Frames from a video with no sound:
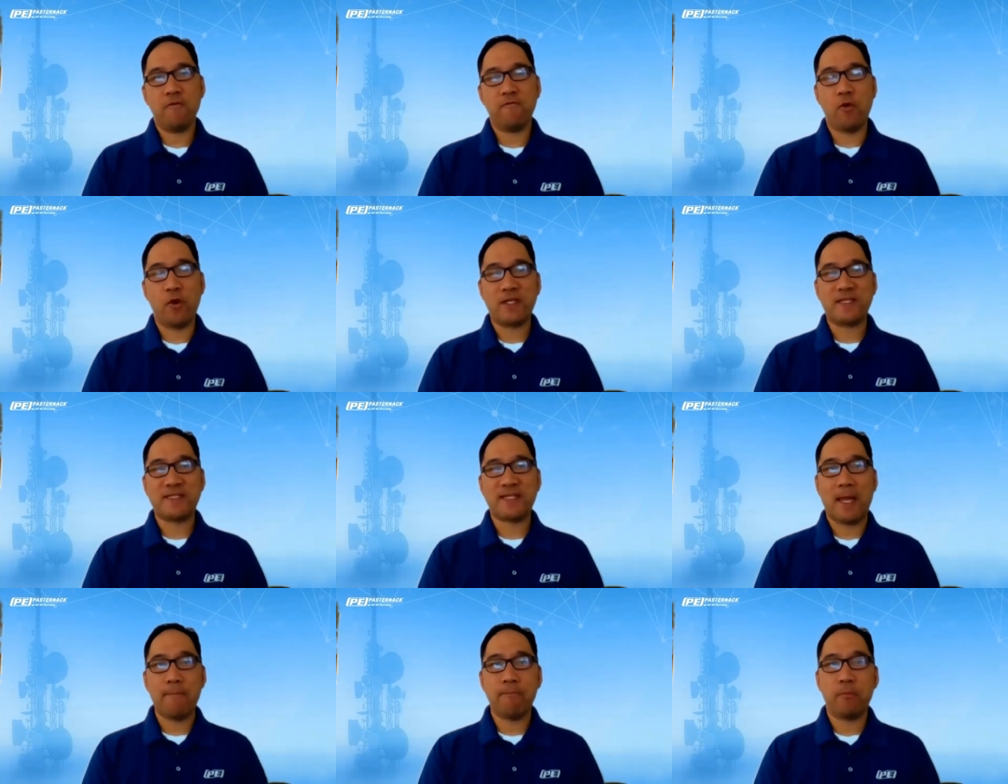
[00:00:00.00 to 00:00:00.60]
For
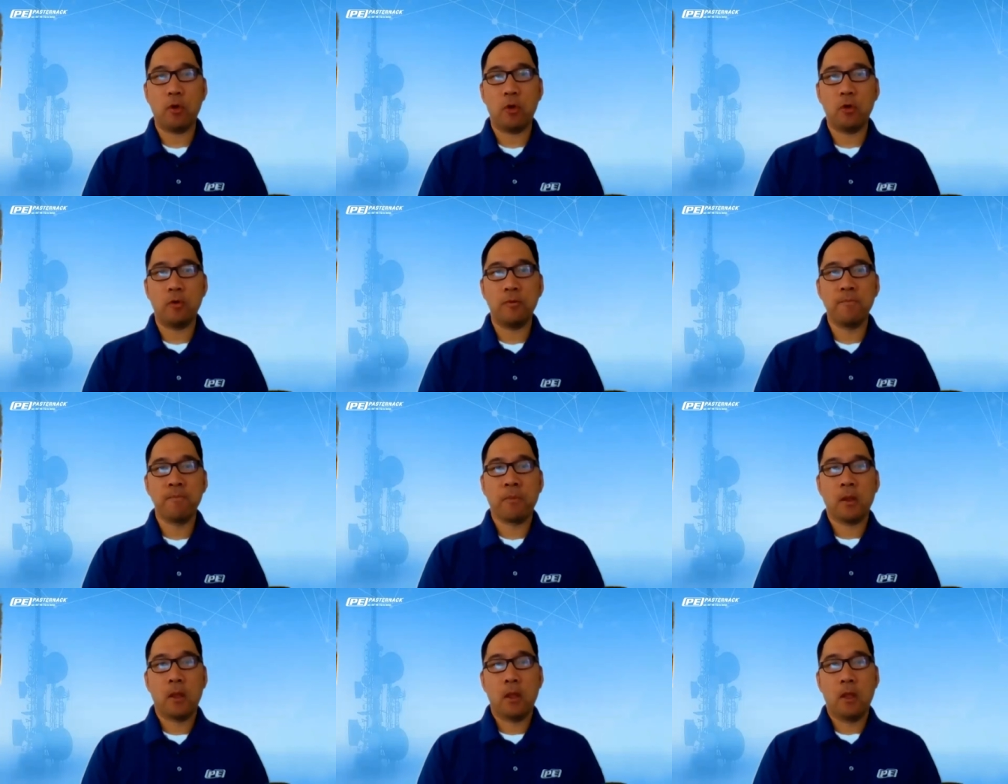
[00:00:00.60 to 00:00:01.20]

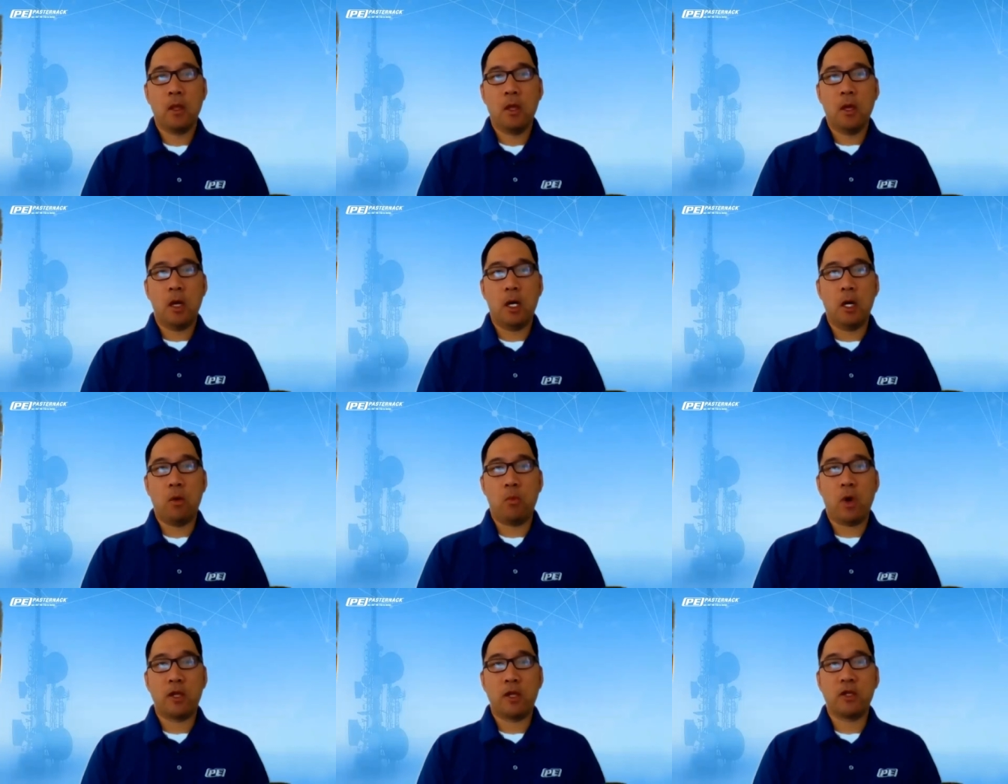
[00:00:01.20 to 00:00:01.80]
example,
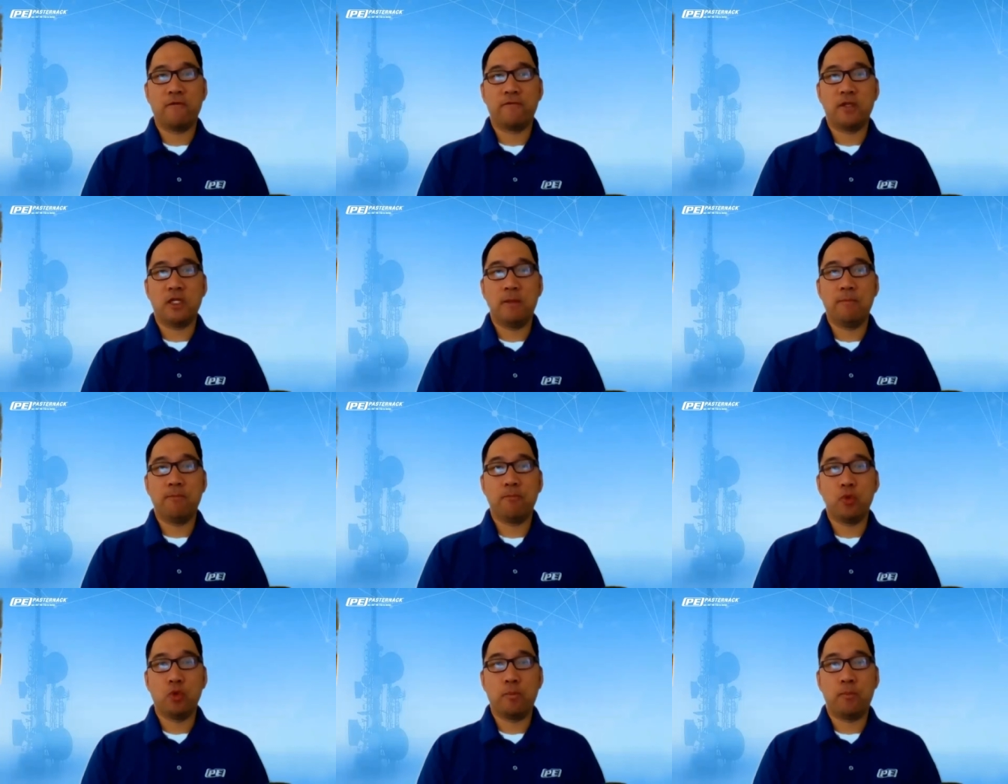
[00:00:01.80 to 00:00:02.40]
Uh, one of the
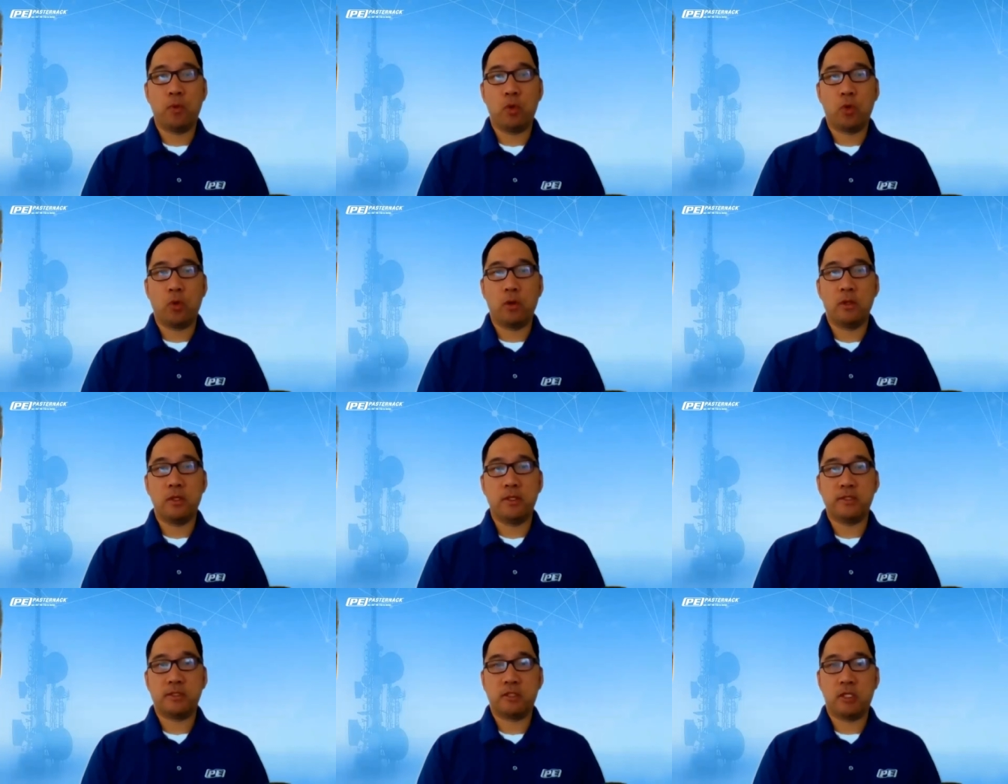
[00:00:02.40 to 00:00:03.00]
input
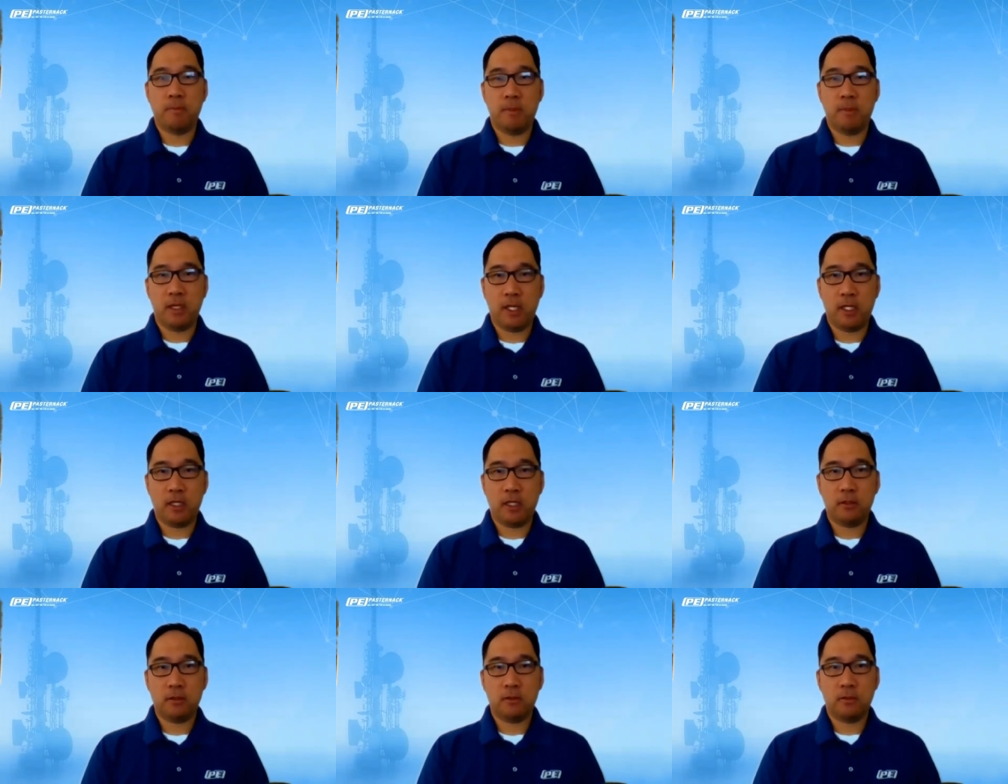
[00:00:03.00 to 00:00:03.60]
port is
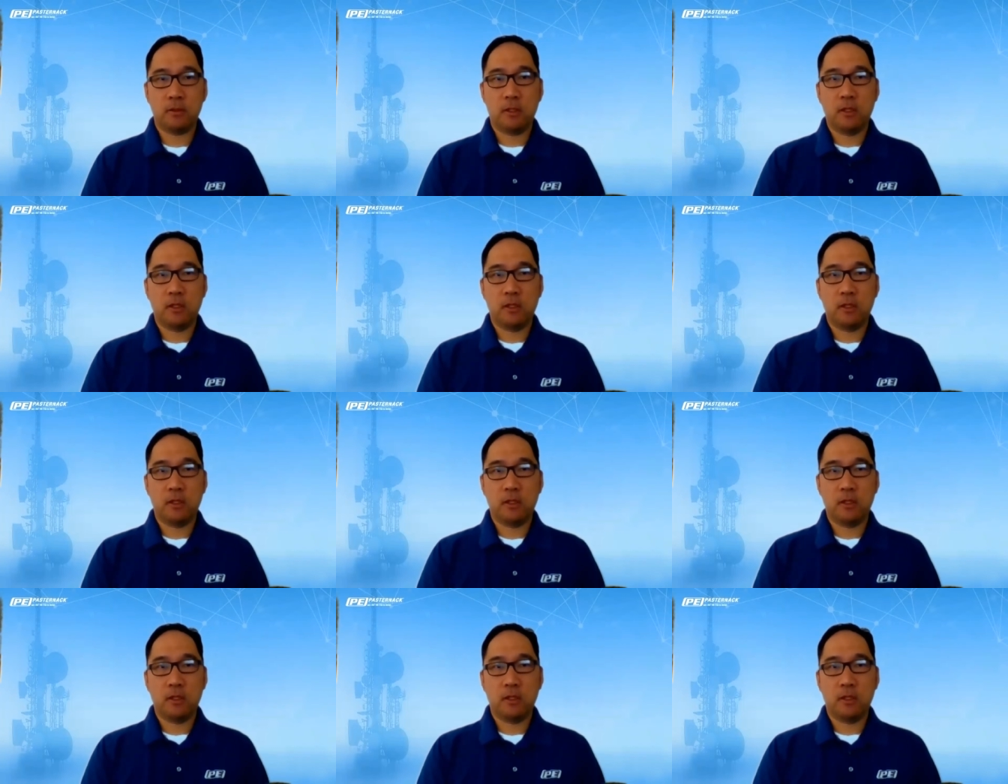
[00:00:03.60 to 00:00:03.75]
terminated,